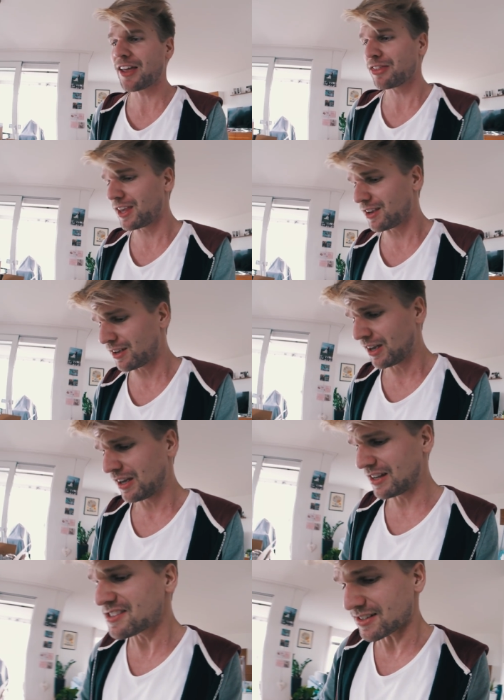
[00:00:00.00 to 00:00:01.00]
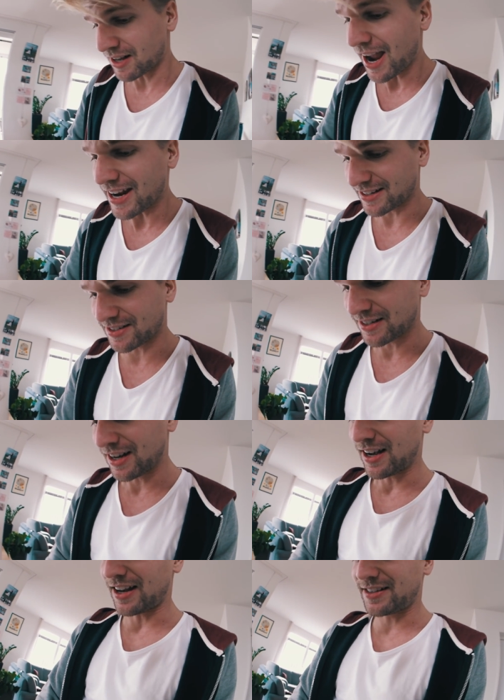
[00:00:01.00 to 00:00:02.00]
I think. It's light.
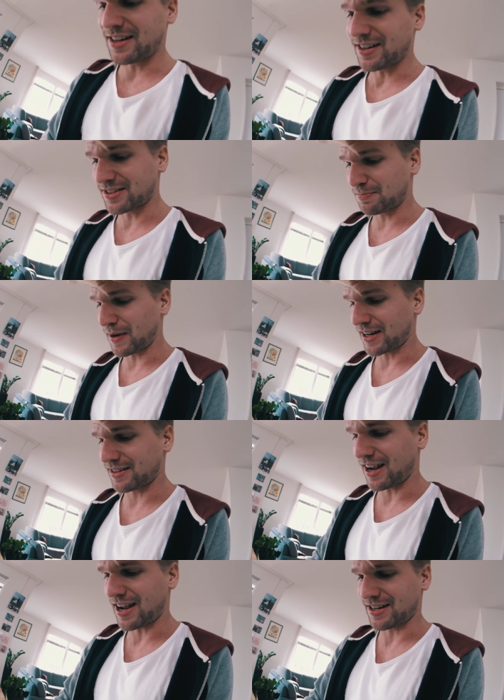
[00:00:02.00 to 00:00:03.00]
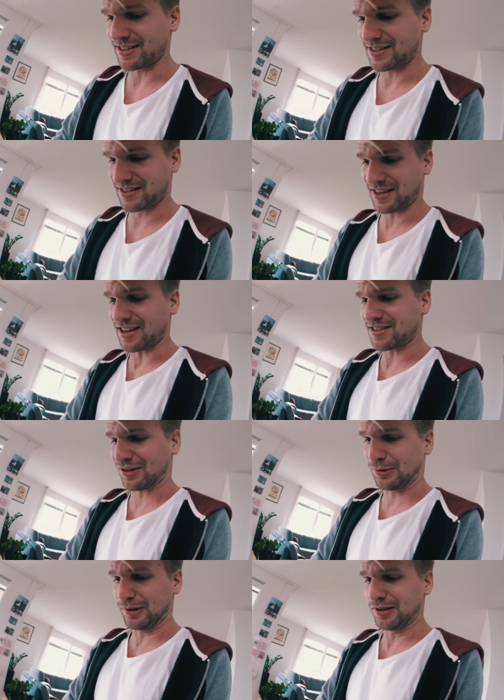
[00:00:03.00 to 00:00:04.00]
I didn't expect that. That's
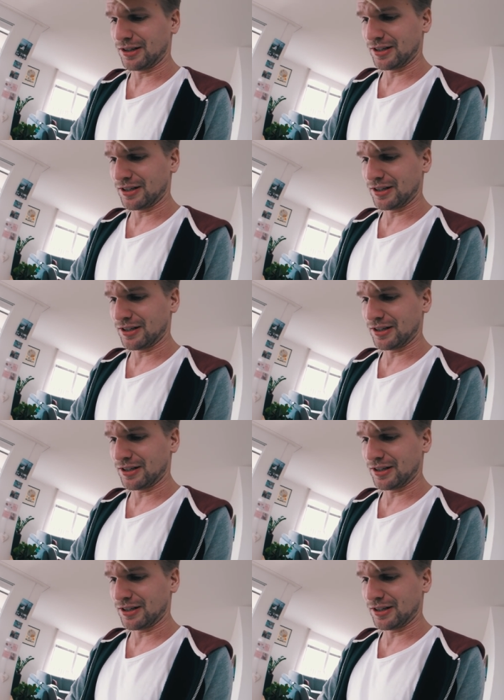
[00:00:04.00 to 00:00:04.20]
cool.